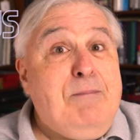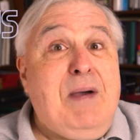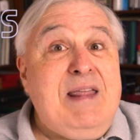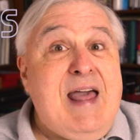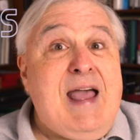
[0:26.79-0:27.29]

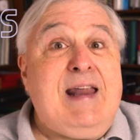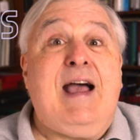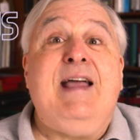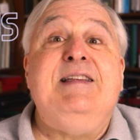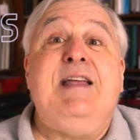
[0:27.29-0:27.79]
By that,
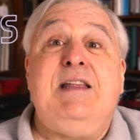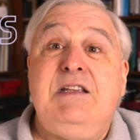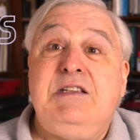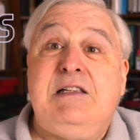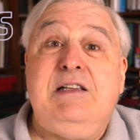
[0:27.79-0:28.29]
I intend
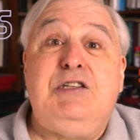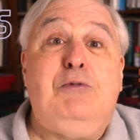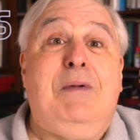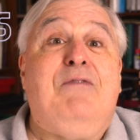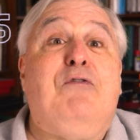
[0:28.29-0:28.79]
this list
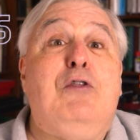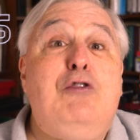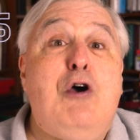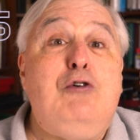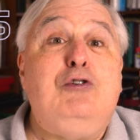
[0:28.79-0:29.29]
to be for
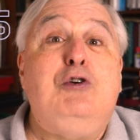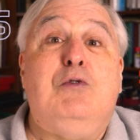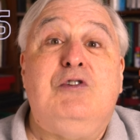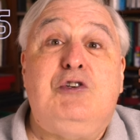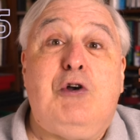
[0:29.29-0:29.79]
those who
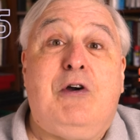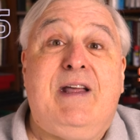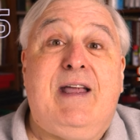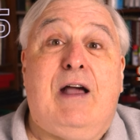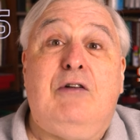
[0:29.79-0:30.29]
are
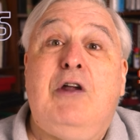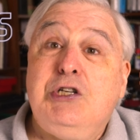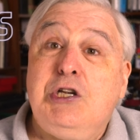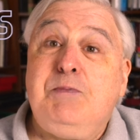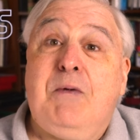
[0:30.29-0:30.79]
starting out
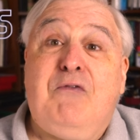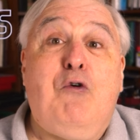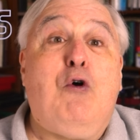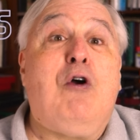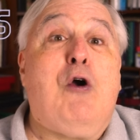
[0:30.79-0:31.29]
just
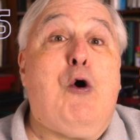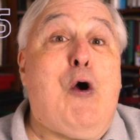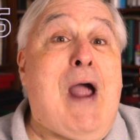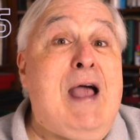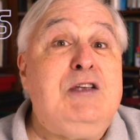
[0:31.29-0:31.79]
before
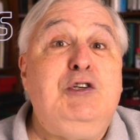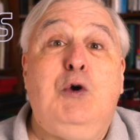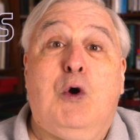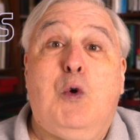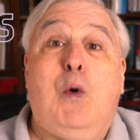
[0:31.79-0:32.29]
or as
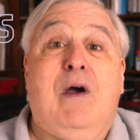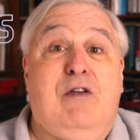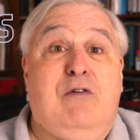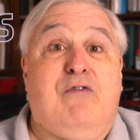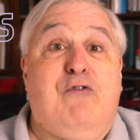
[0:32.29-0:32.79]
you acquire
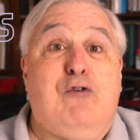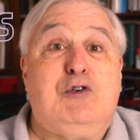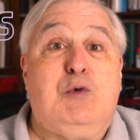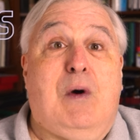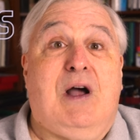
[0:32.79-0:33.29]
your
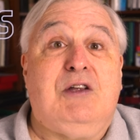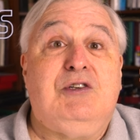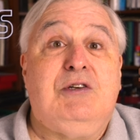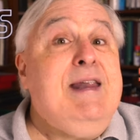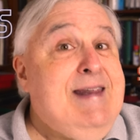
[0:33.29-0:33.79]
first
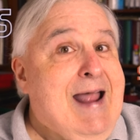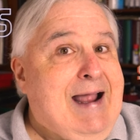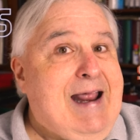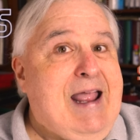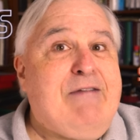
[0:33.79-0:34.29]
watch,
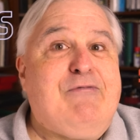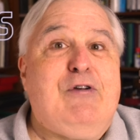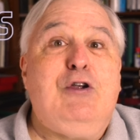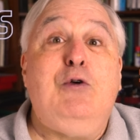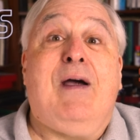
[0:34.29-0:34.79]
not
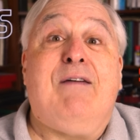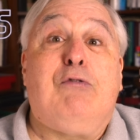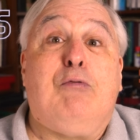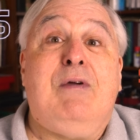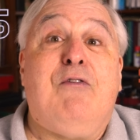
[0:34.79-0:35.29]
after you have
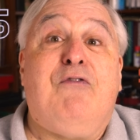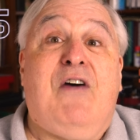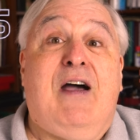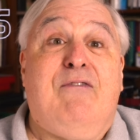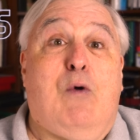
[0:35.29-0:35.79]
three or
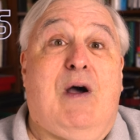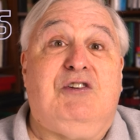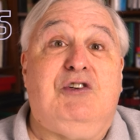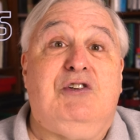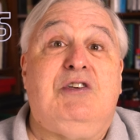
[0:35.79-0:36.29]
five
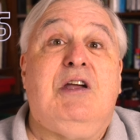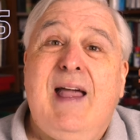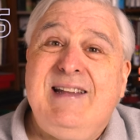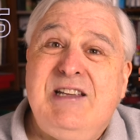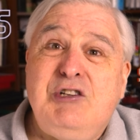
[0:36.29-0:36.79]
watches.
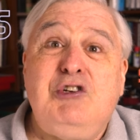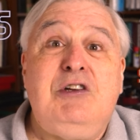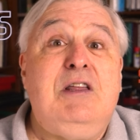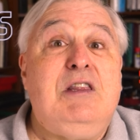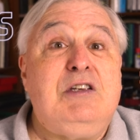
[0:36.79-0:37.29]

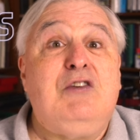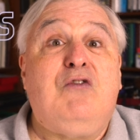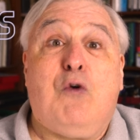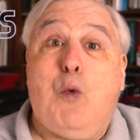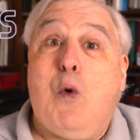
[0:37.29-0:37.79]
Additionally, this is
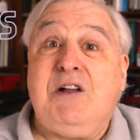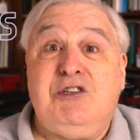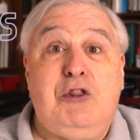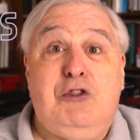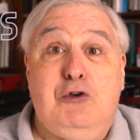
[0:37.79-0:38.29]
for
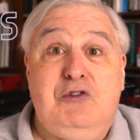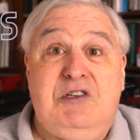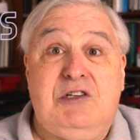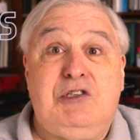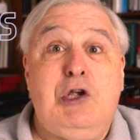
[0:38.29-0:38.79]
watch
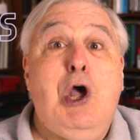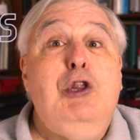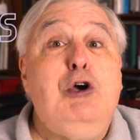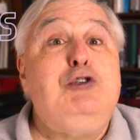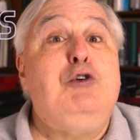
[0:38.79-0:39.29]
enthusiasts,
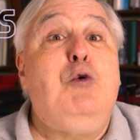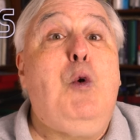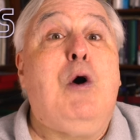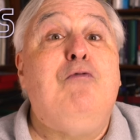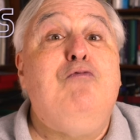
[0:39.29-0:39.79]
those who
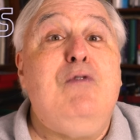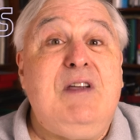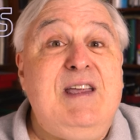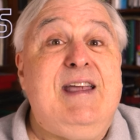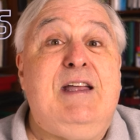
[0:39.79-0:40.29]
are
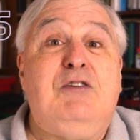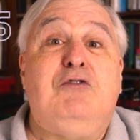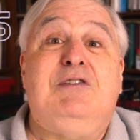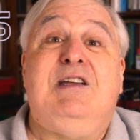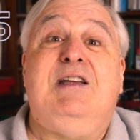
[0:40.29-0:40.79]
really
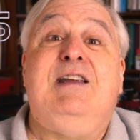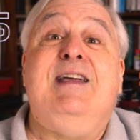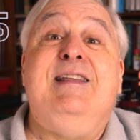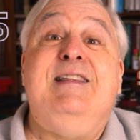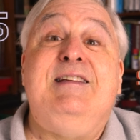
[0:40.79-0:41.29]
interested
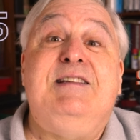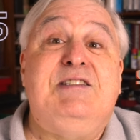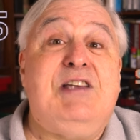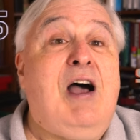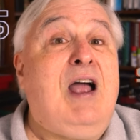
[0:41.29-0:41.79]
in the
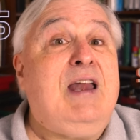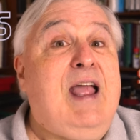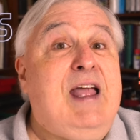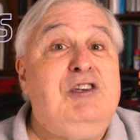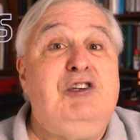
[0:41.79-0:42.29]
design,
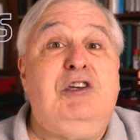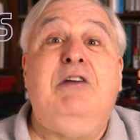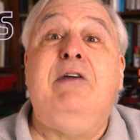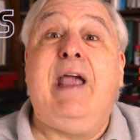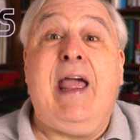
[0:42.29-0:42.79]

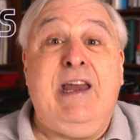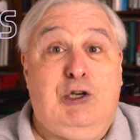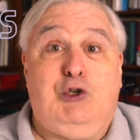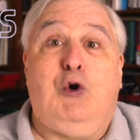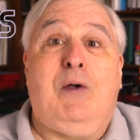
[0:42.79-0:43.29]
engineering, and
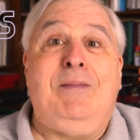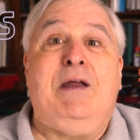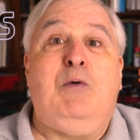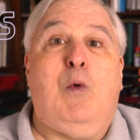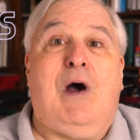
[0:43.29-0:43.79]
enjoyment
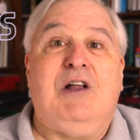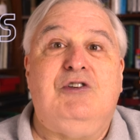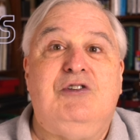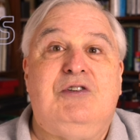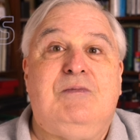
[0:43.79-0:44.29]
in
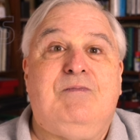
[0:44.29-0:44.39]
watches.